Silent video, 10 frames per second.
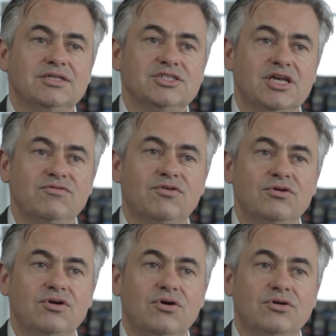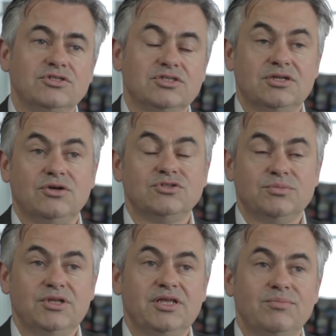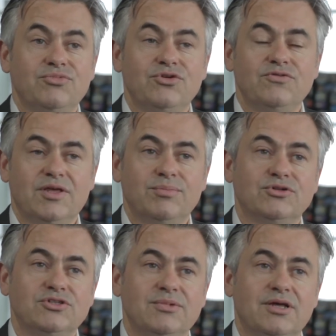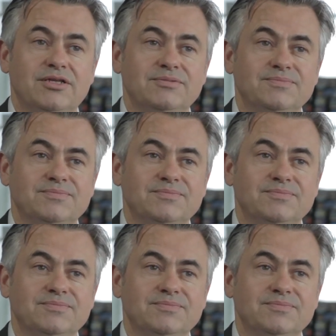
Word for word: save on costs and ultimately improve their bottom line.